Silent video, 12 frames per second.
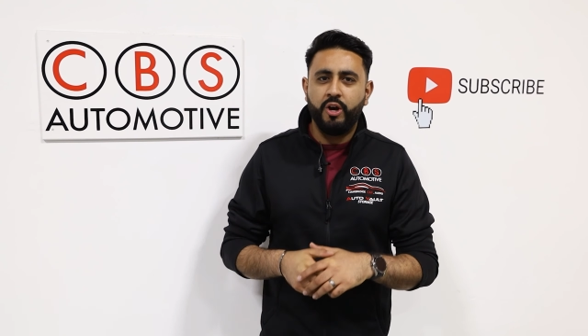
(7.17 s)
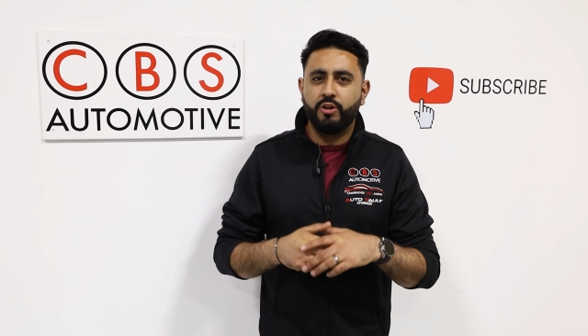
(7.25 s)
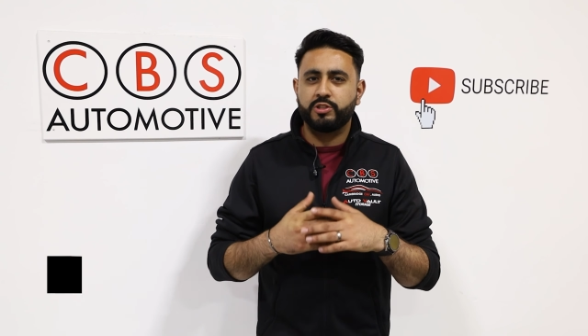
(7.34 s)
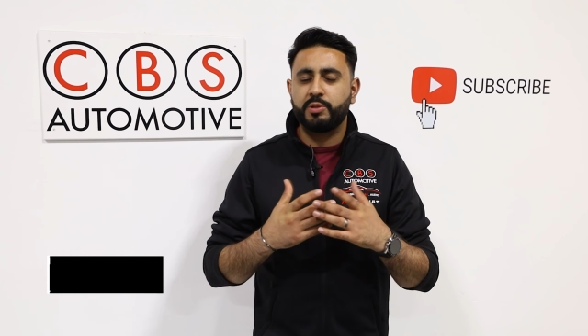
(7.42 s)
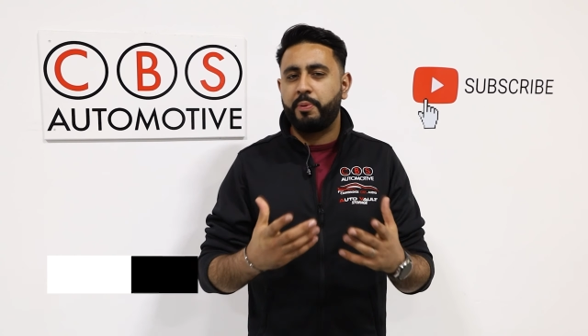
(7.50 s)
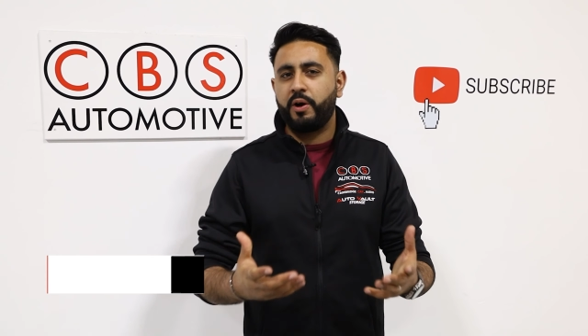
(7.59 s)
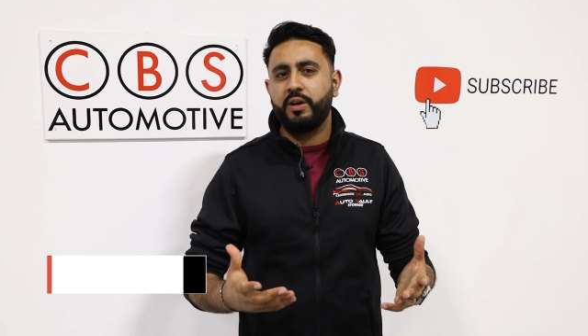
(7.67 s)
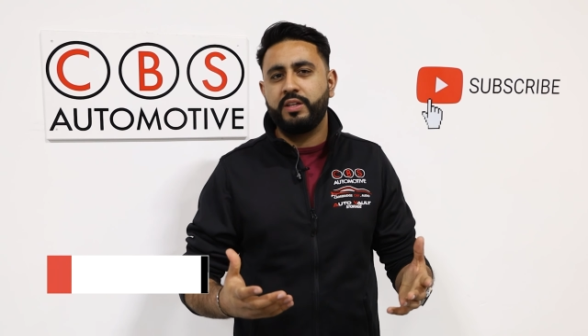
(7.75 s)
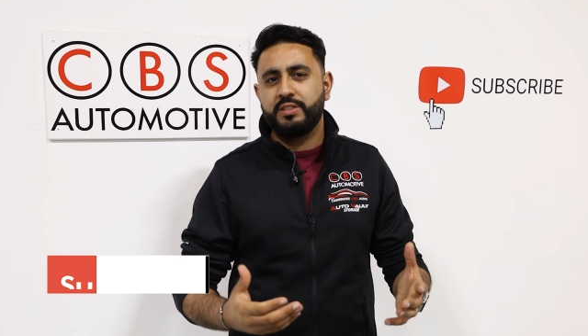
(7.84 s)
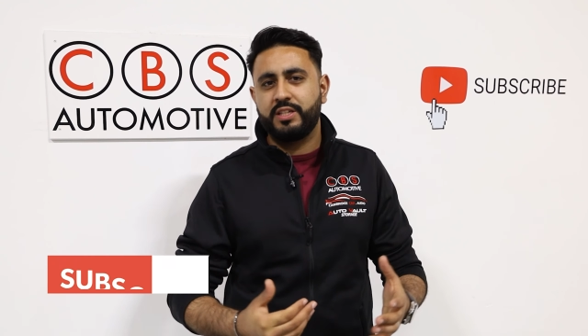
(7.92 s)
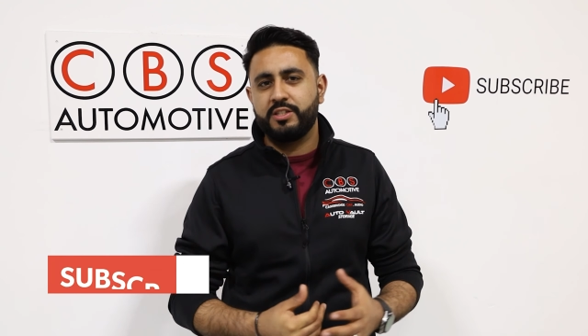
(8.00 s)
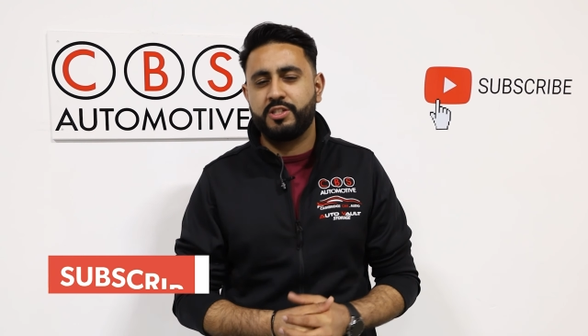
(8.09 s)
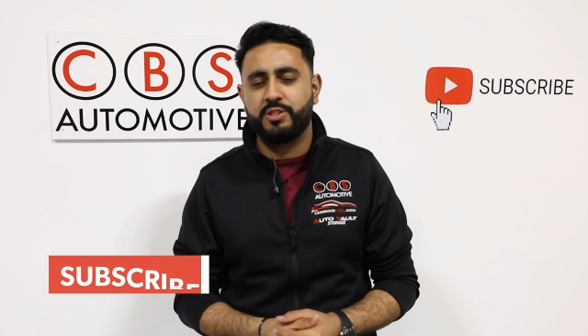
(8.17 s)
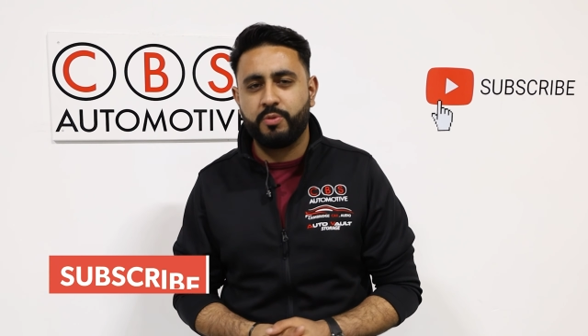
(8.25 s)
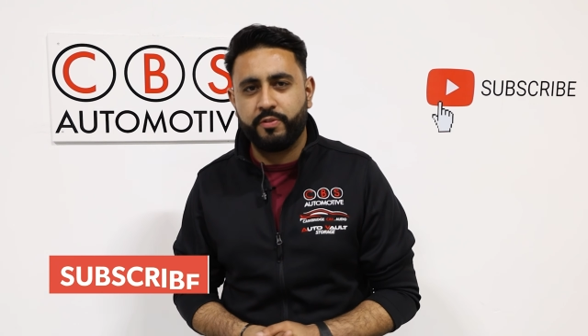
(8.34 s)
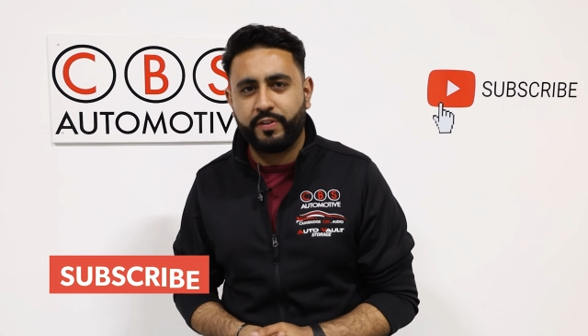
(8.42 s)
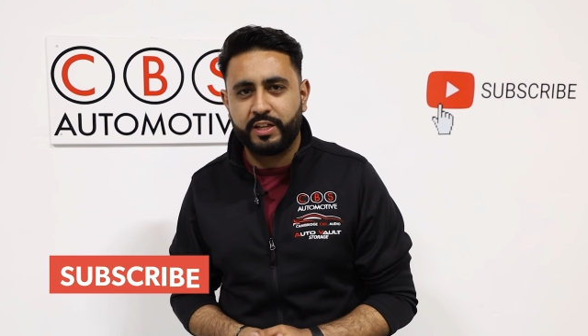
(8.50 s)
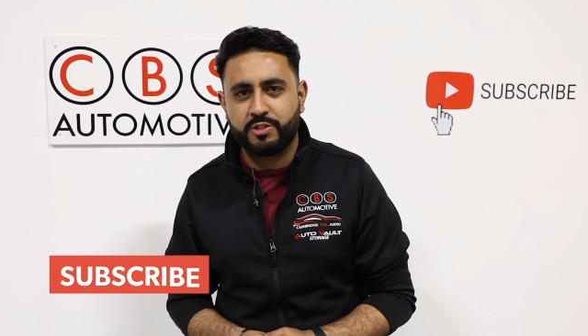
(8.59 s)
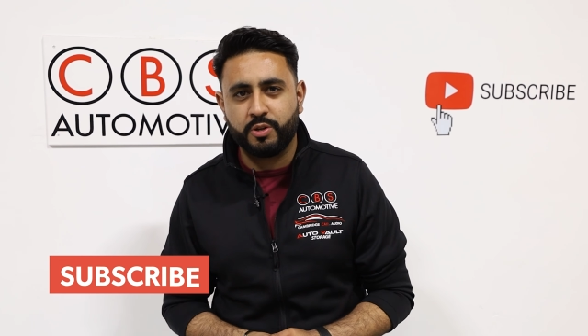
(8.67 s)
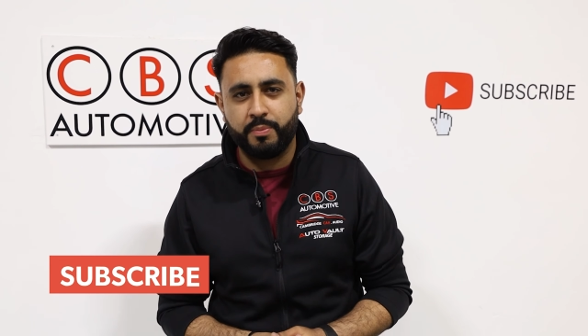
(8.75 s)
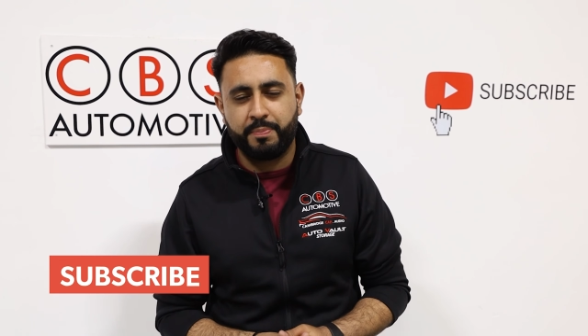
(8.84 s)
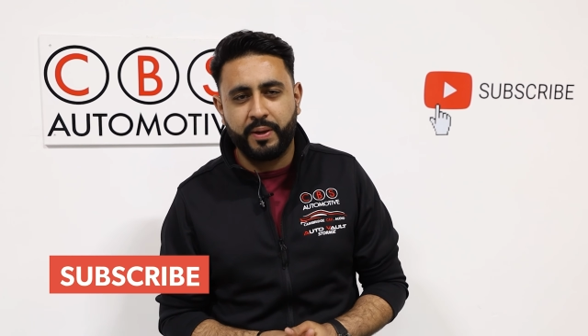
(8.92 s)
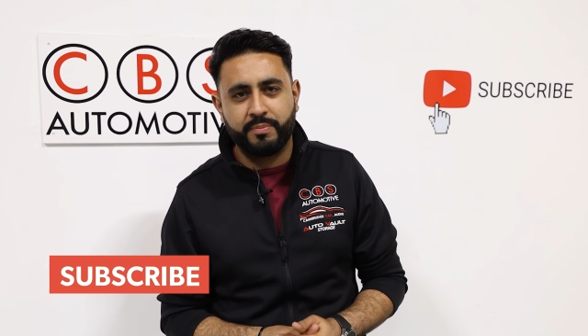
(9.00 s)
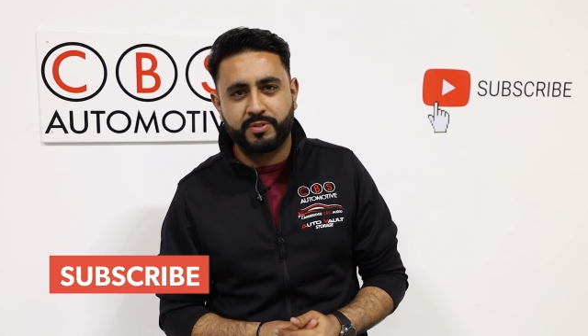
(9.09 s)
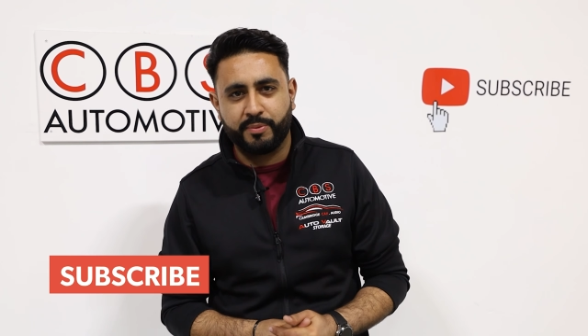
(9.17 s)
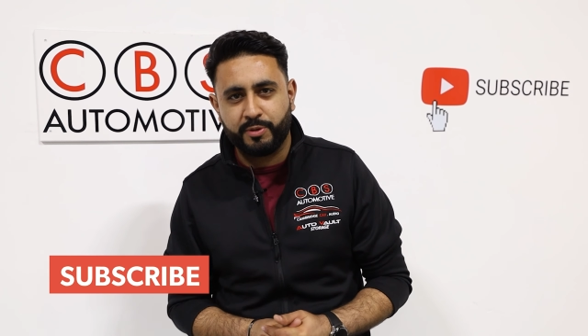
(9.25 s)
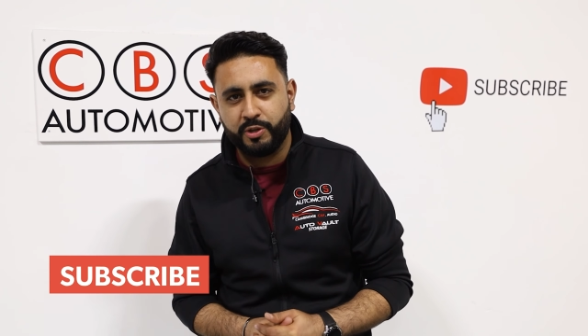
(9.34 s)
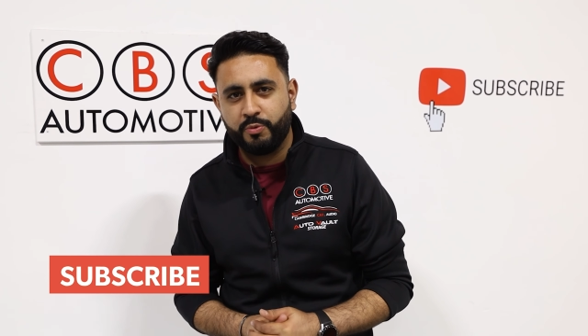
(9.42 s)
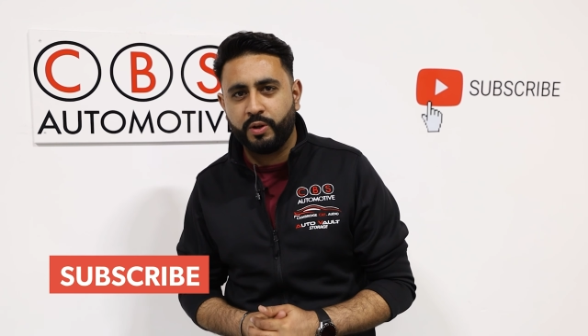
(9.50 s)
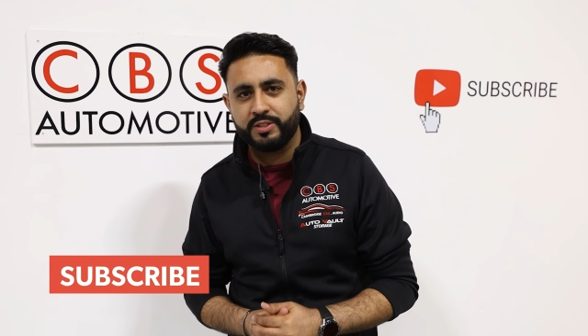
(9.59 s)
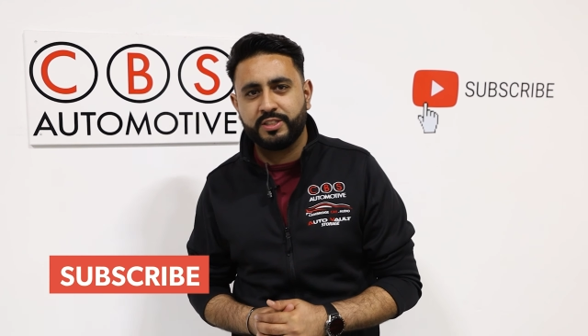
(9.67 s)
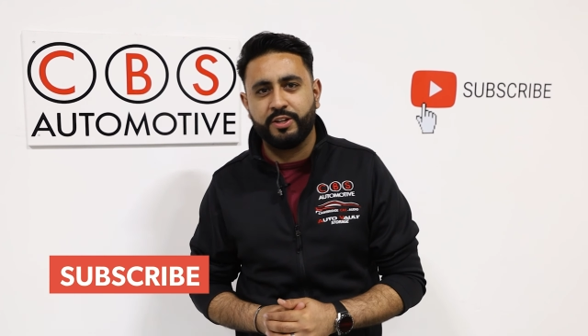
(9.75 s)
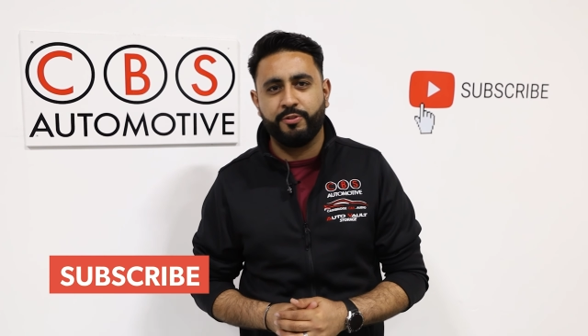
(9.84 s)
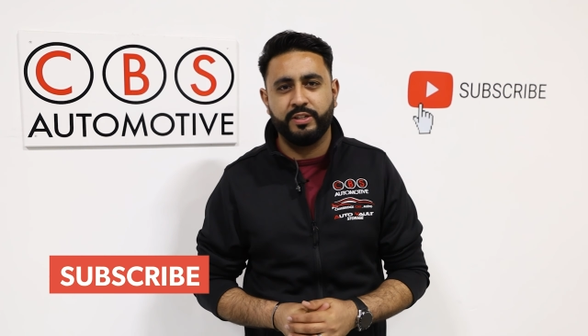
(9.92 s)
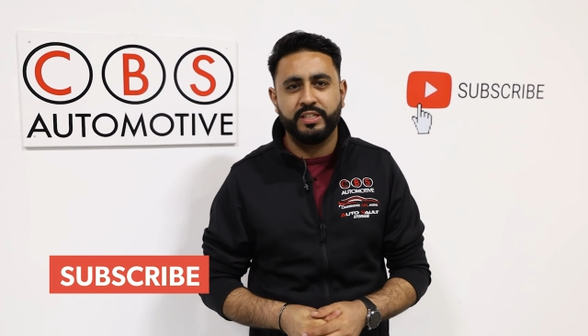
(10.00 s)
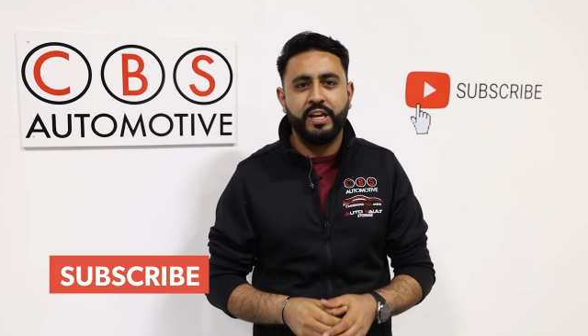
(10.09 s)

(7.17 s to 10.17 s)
on some parking sensors that we've added to a BMW 1 Series.